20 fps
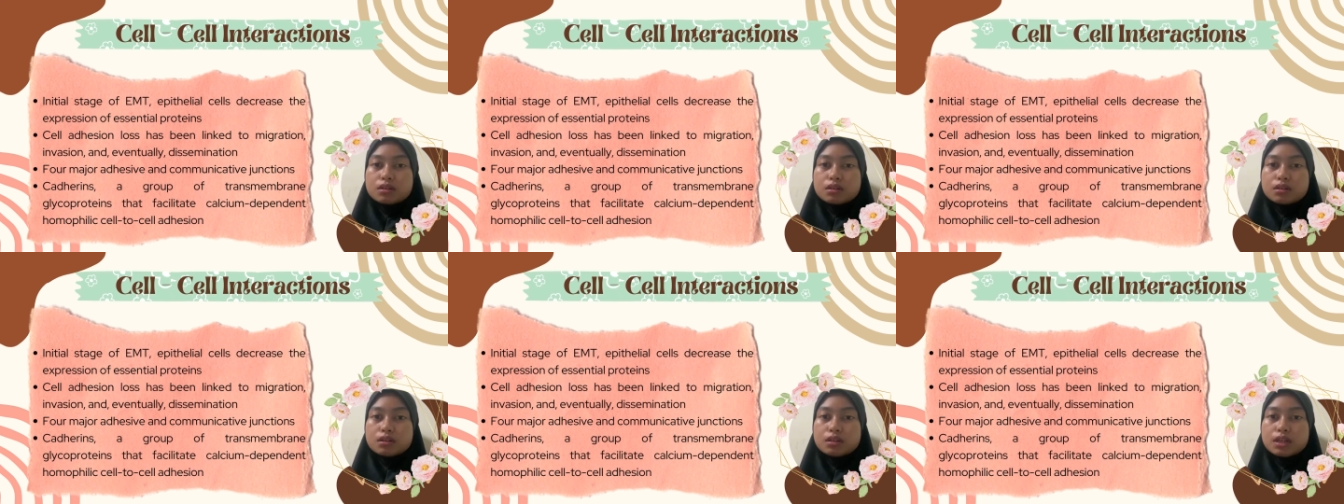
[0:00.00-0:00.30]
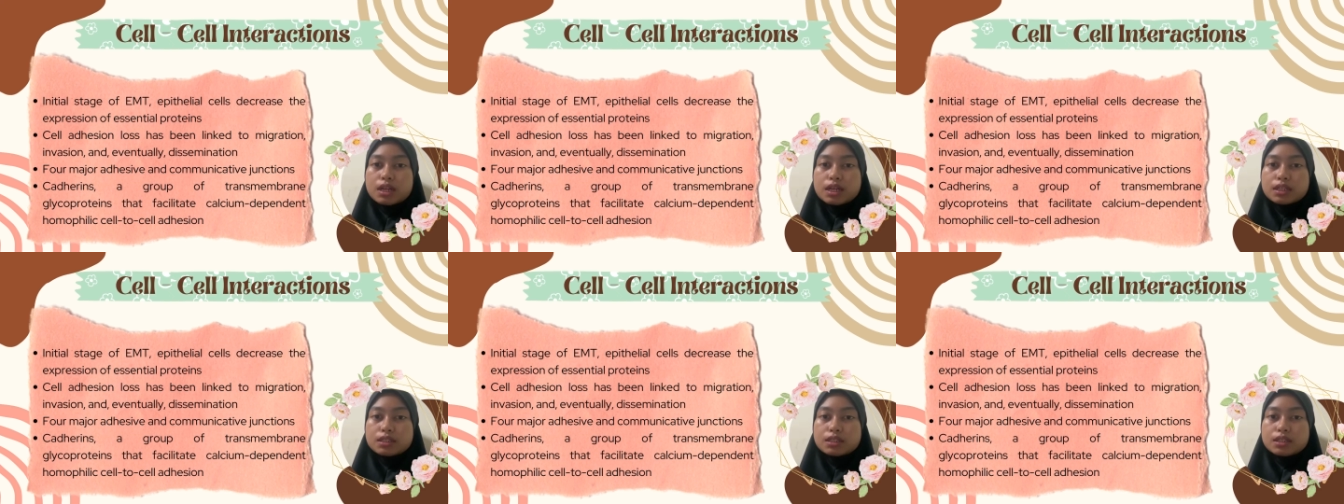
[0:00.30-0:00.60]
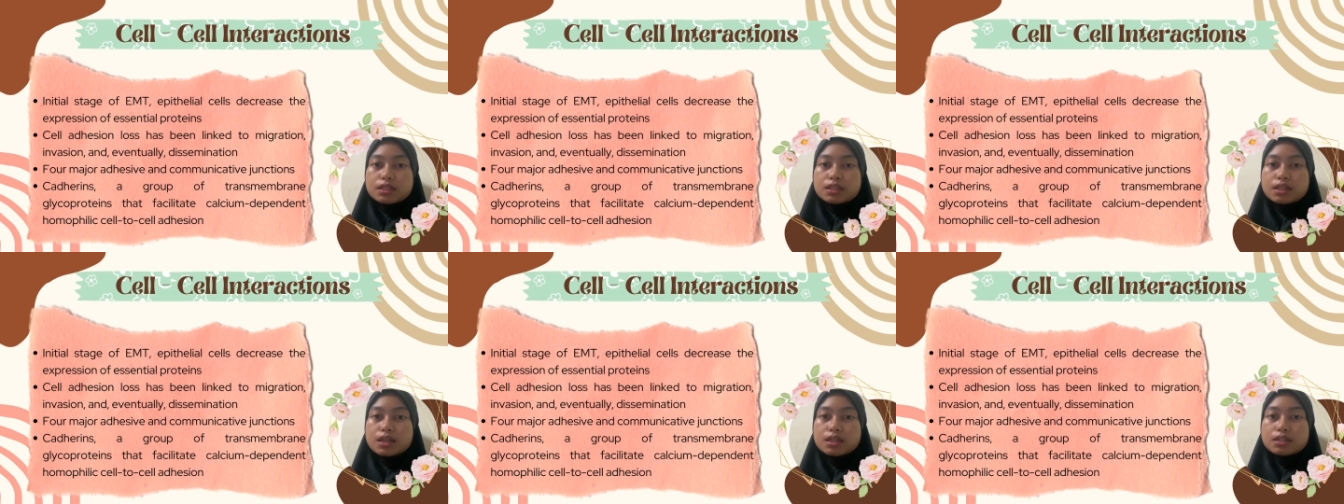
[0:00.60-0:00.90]
Next
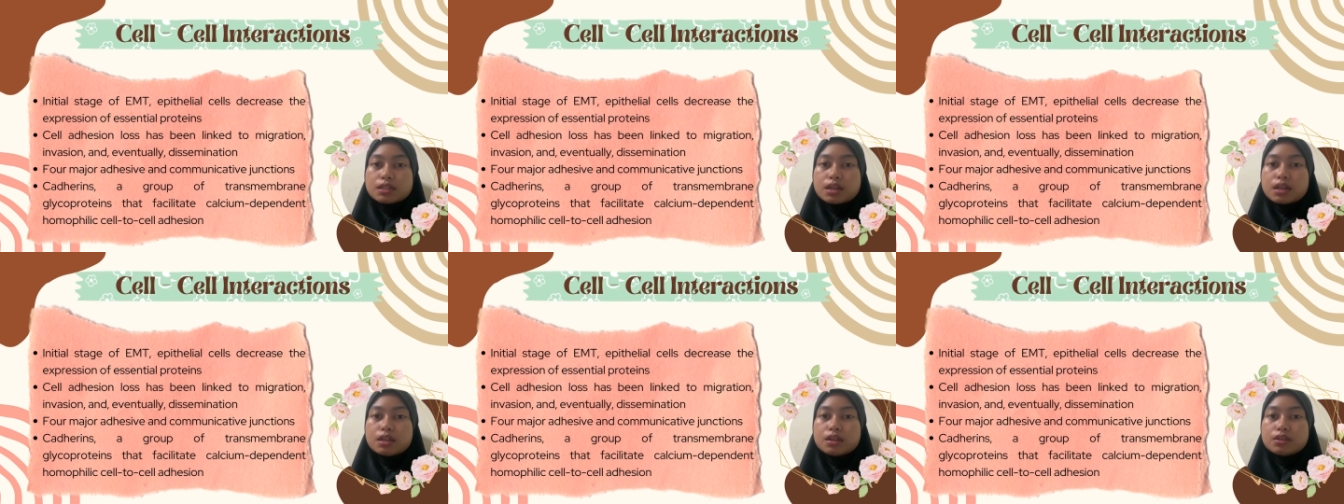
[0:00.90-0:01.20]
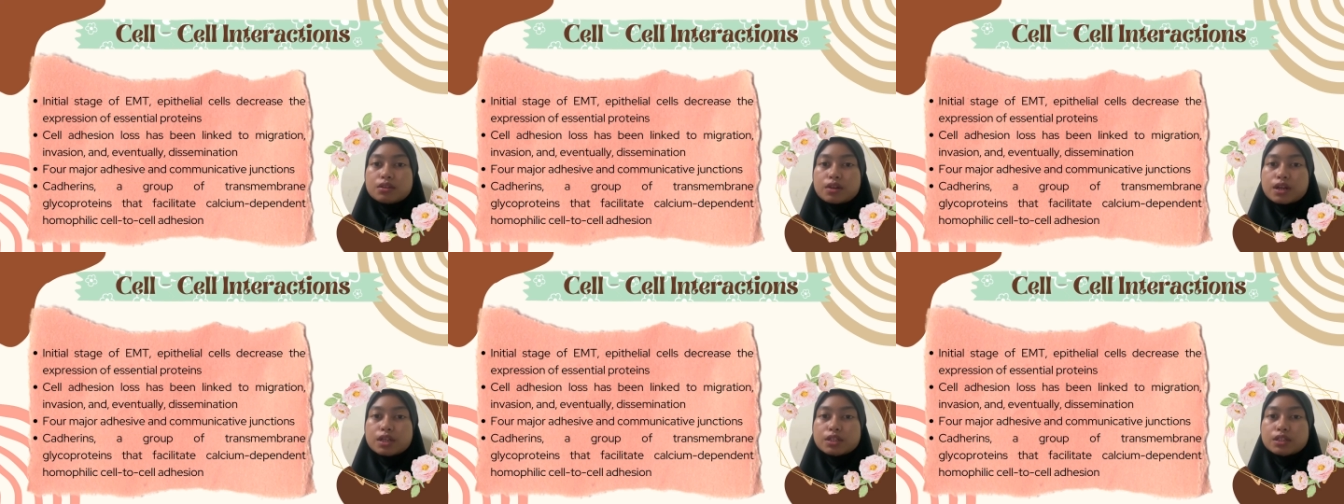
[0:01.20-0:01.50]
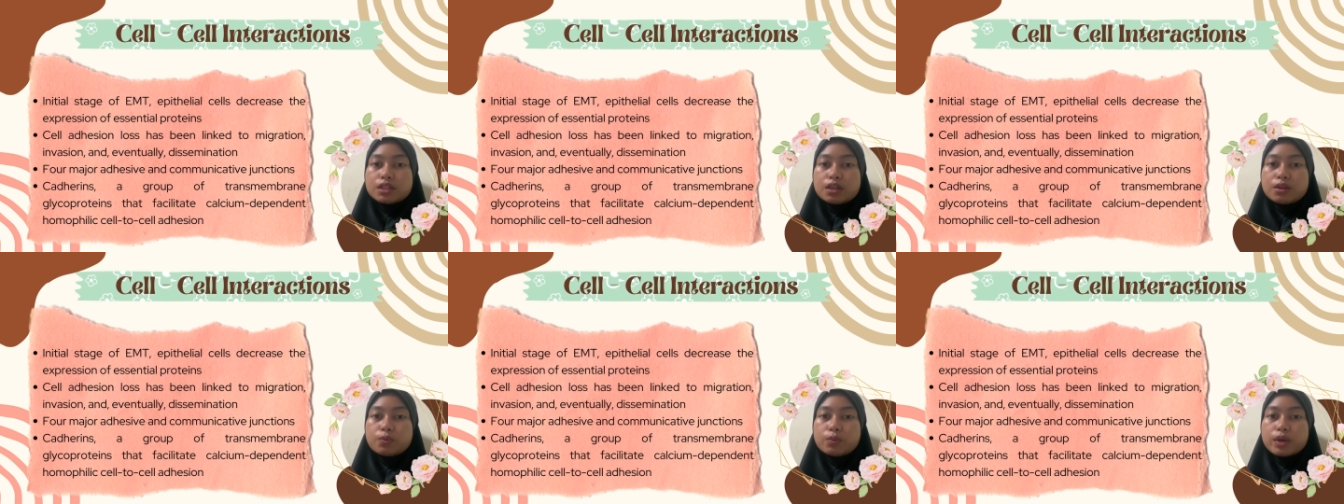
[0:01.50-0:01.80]
is cell-cell
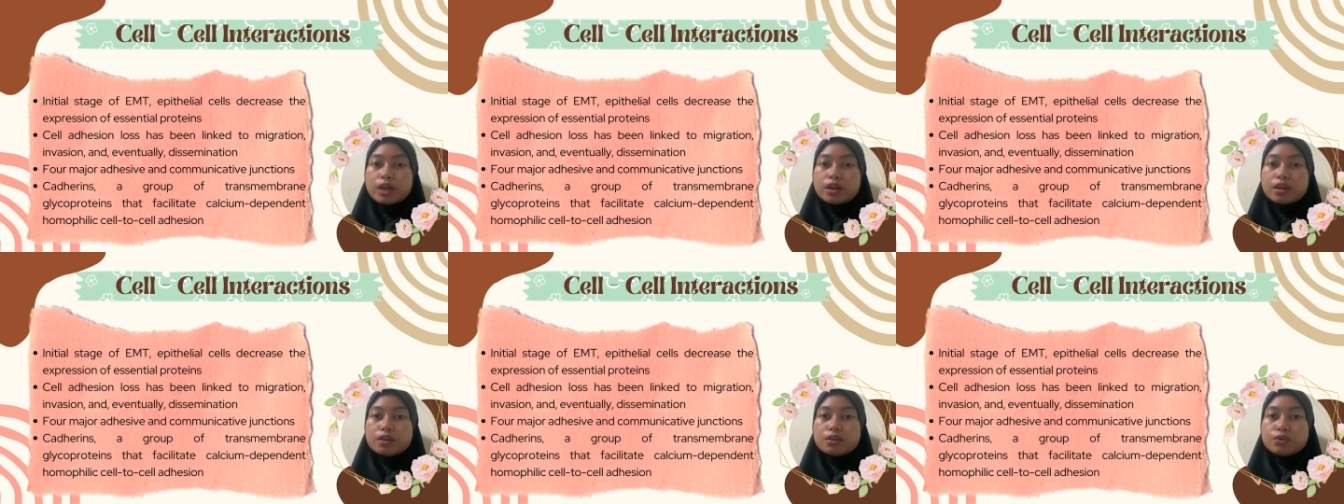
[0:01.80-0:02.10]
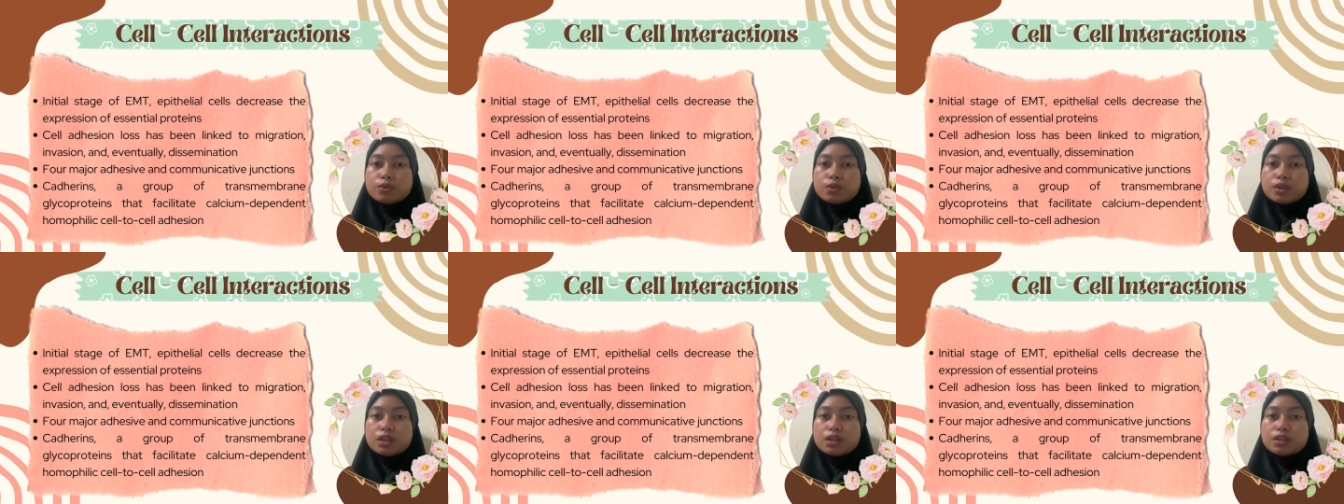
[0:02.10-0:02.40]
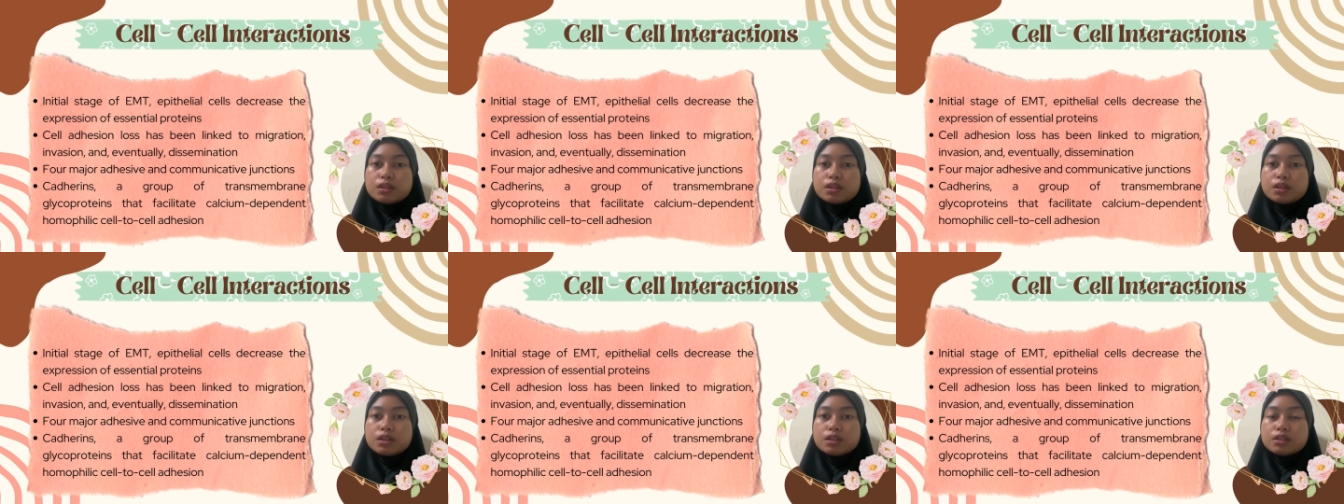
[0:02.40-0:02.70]
interaction, when
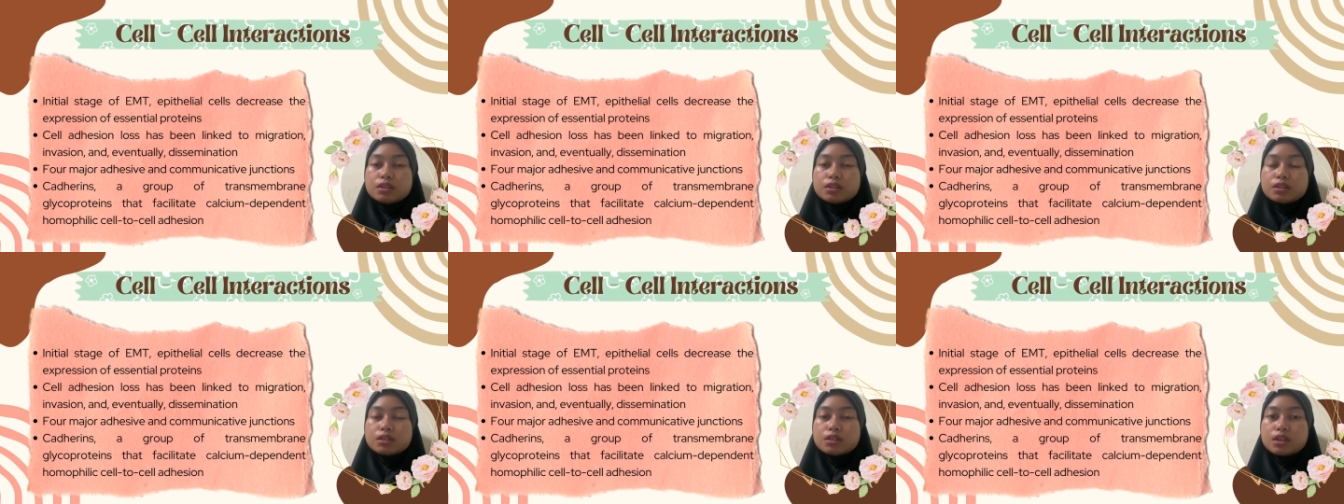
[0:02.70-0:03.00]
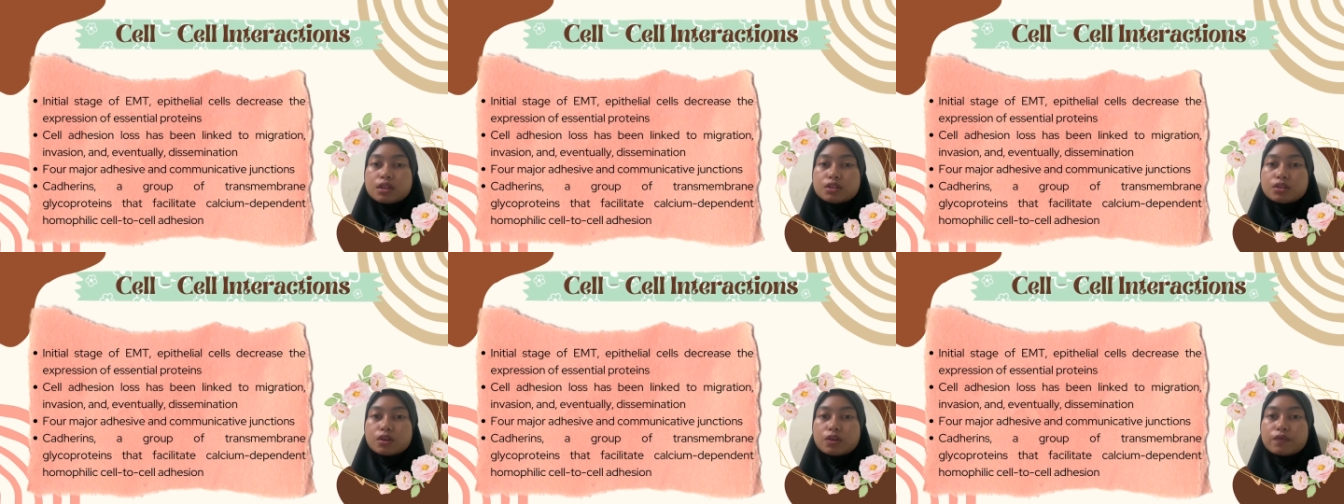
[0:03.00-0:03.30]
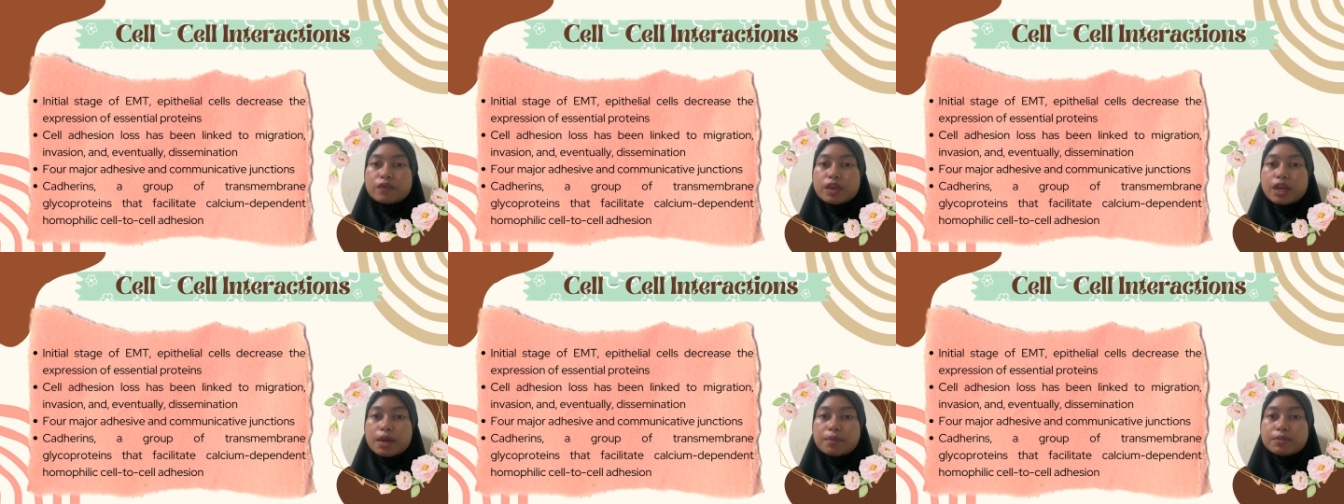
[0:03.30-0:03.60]
during the initial stage
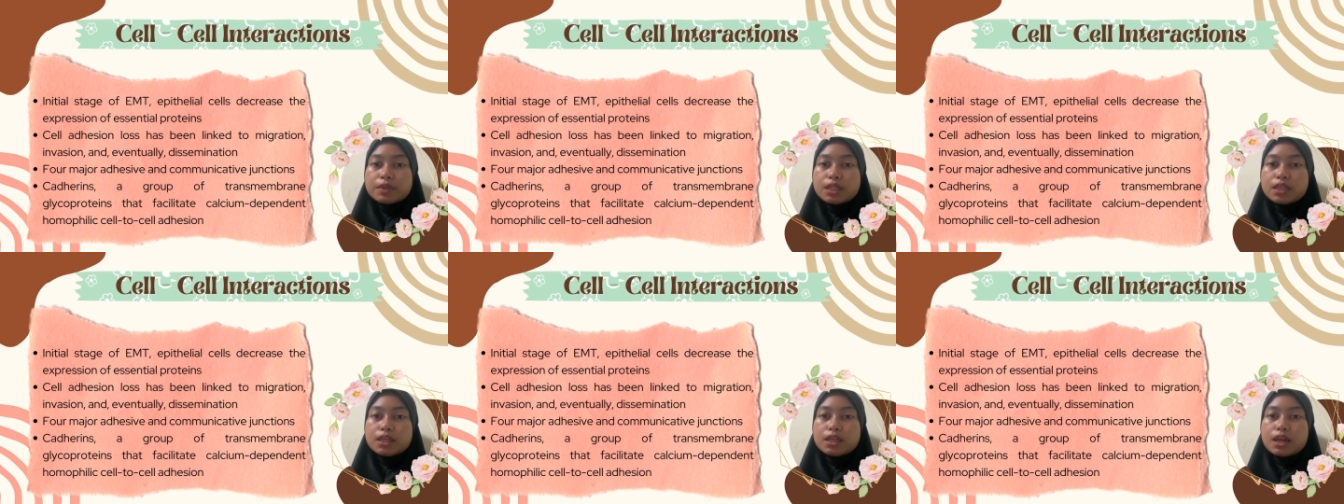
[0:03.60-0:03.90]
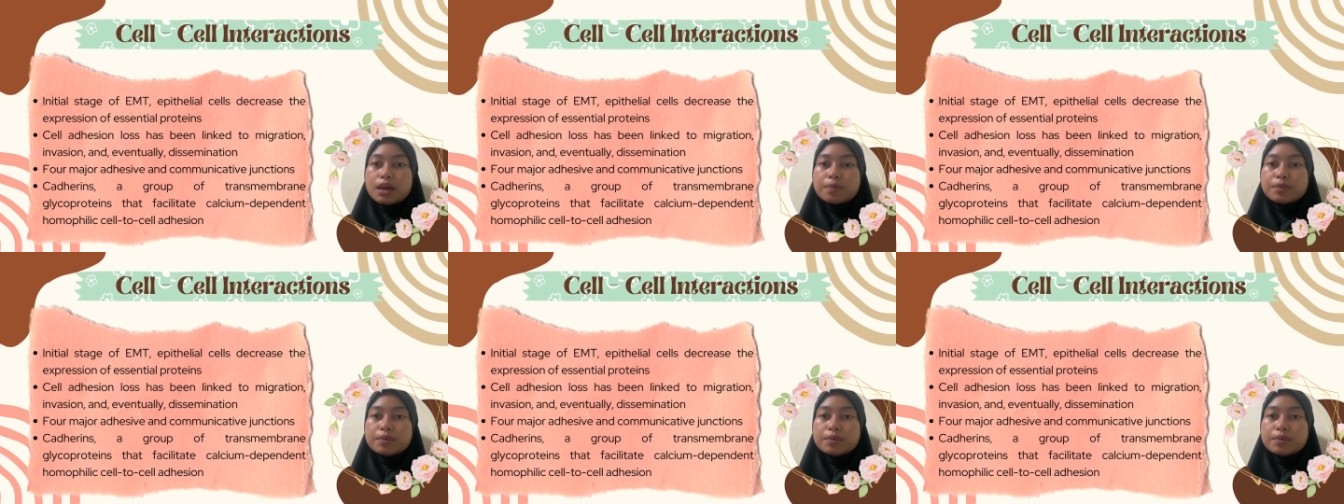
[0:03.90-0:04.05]
of EMT,